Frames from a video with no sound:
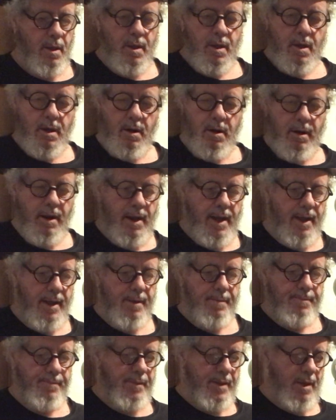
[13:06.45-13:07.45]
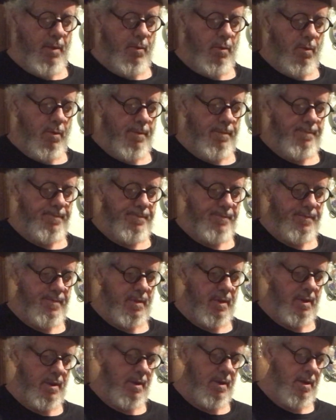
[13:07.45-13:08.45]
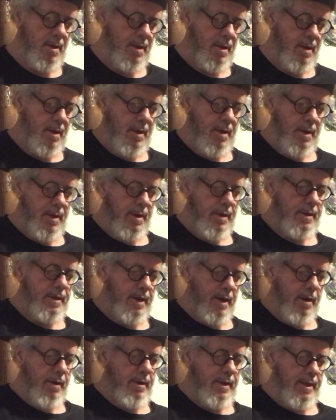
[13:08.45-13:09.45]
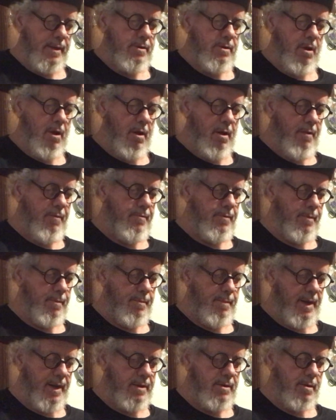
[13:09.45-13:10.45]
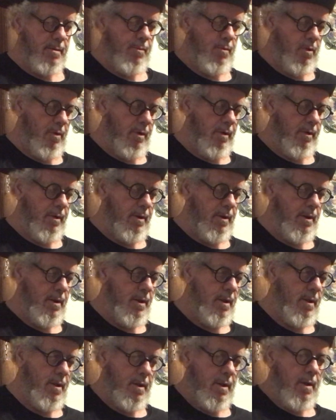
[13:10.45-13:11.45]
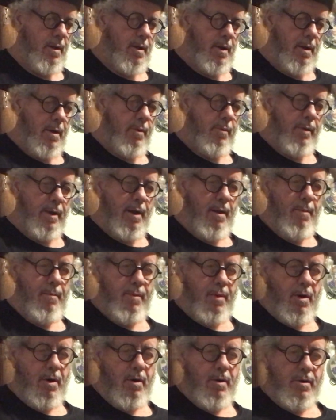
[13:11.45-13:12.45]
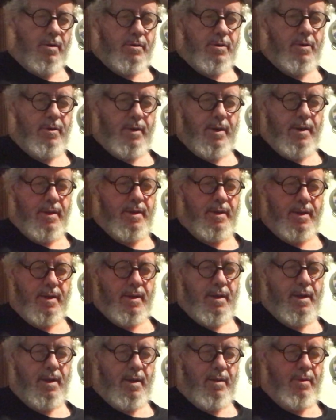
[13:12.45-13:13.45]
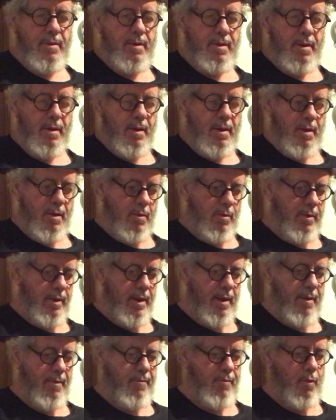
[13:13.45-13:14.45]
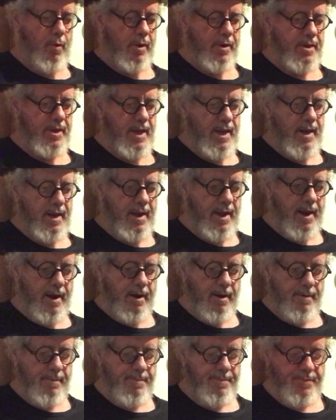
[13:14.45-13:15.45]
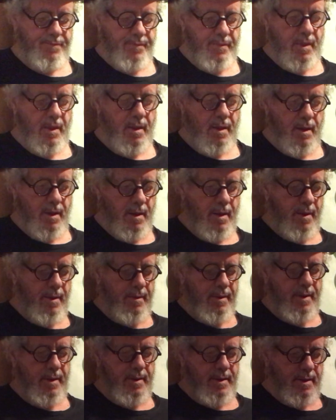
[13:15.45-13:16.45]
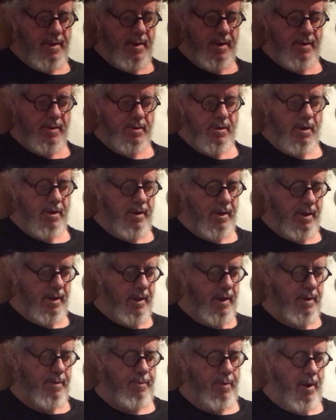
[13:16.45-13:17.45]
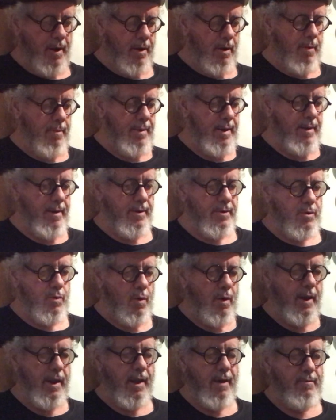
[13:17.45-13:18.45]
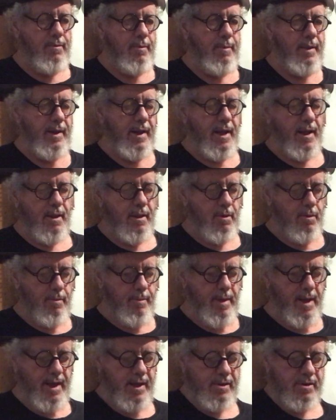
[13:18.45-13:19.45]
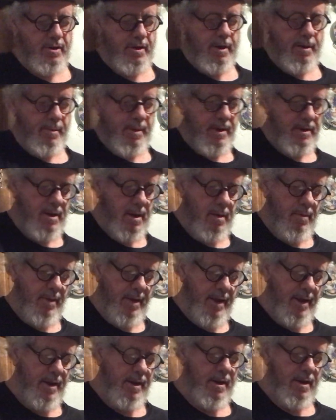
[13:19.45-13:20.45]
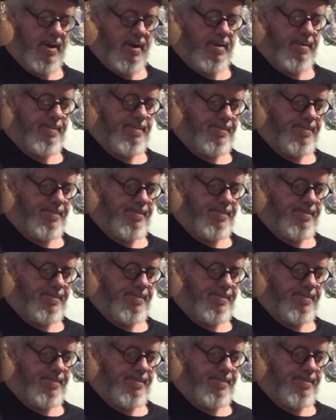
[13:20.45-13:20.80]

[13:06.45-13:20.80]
All right, and then we'll tear these off and make some more round balls. We got 14 there. There's probably going to be about 20 of them in that little batch there by the time we get done.